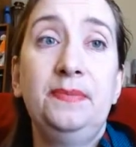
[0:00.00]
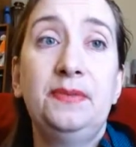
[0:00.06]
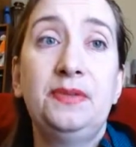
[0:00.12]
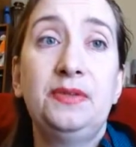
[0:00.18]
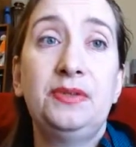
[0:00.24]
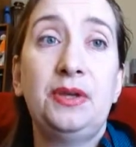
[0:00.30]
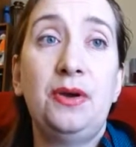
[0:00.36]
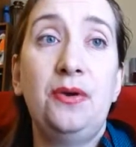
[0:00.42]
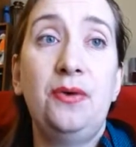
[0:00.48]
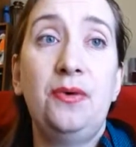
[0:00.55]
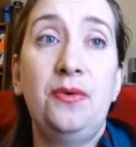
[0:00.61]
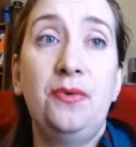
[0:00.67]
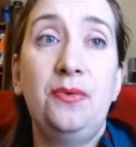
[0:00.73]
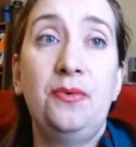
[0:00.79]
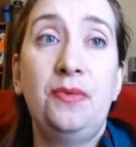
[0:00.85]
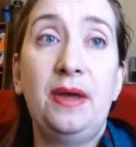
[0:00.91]

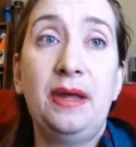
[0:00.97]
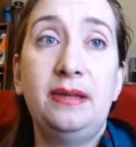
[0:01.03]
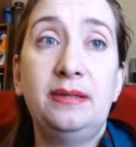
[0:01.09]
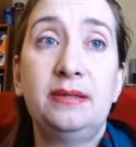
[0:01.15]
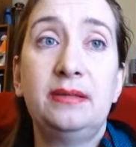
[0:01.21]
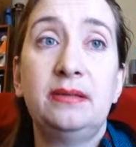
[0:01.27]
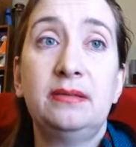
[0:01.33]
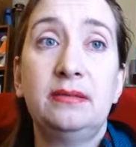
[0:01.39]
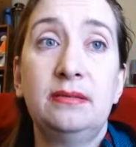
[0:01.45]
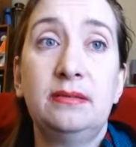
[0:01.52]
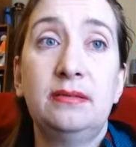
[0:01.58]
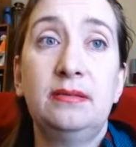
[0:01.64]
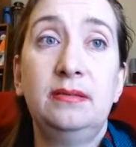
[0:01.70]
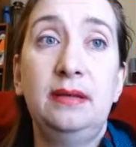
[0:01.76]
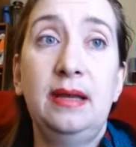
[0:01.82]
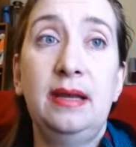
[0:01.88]
So that's,
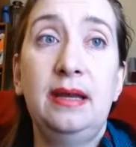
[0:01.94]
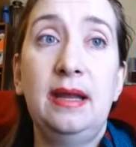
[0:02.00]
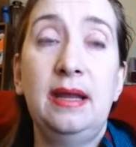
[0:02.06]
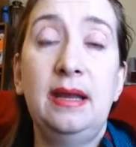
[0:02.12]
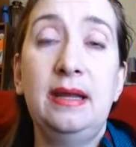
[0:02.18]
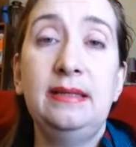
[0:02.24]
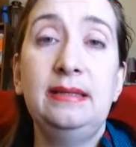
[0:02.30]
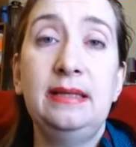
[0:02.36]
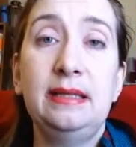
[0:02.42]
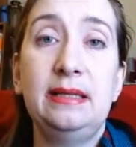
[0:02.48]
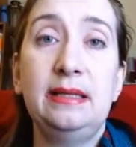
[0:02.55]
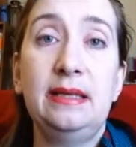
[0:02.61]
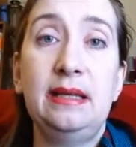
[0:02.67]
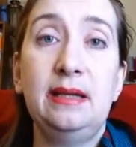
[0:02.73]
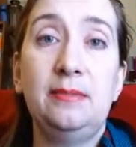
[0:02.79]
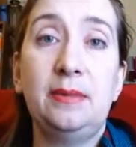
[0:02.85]
and I see the
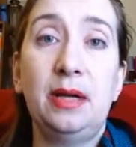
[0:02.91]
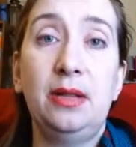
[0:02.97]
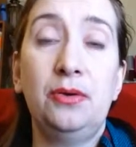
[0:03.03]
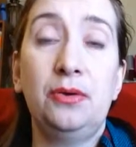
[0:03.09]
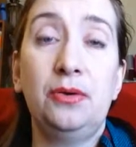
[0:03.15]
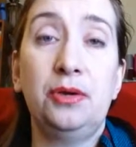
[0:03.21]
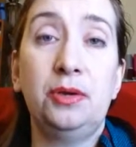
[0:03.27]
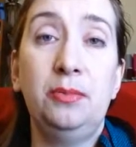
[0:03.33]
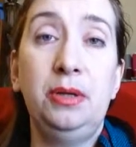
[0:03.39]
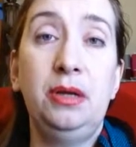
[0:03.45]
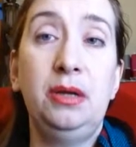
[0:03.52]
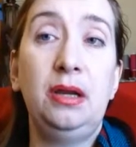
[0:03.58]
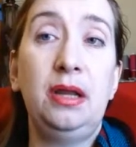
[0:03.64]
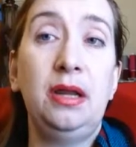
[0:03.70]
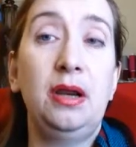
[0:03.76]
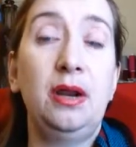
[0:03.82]
need in my local
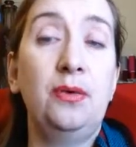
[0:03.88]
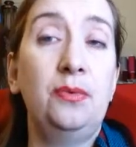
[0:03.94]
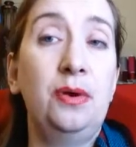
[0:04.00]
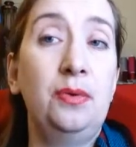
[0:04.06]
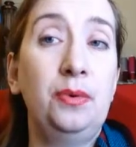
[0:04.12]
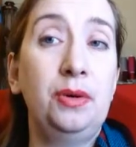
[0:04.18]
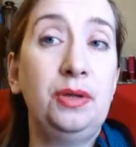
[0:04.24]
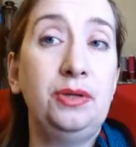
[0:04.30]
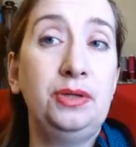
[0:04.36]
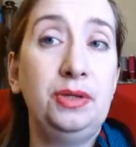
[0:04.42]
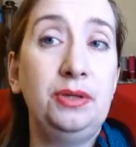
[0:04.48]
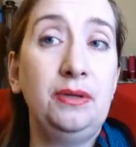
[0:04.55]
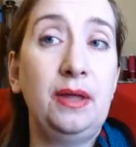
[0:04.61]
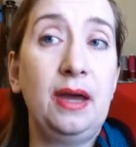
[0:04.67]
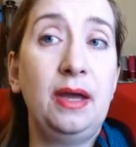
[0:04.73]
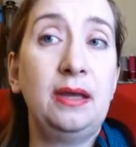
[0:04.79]
community, and I want to
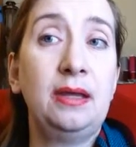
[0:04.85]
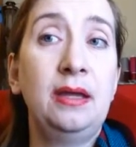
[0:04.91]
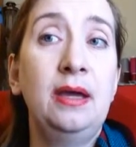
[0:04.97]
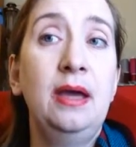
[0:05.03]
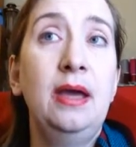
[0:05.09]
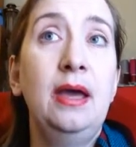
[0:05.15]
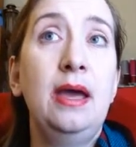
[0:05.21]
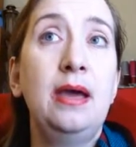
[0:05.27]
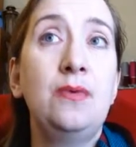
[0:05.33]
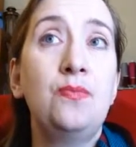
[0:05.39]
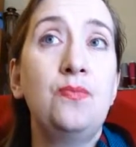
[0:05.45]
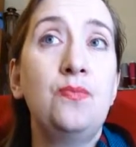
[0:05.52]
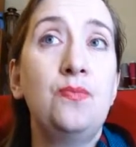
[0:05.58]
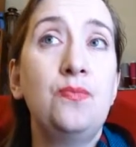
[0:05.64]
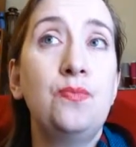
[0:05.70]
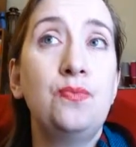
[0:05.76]
do that. And
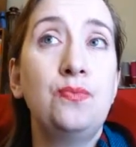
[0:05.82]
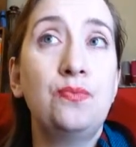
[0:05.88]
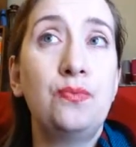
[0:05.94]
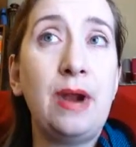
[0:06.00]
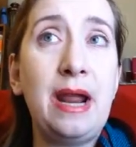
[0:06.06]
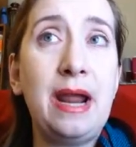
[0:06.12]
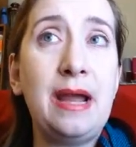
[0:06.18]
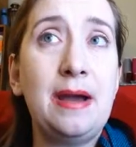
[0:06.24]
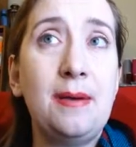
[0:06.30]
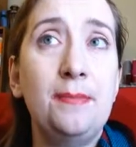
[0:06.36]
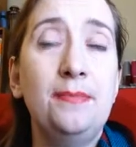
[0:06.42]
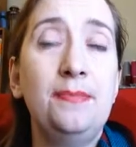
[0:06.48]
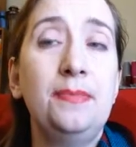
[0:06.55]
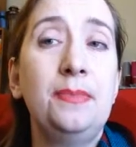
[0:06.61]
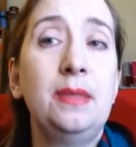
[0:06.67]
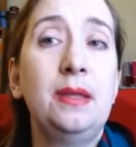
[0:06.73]
RAM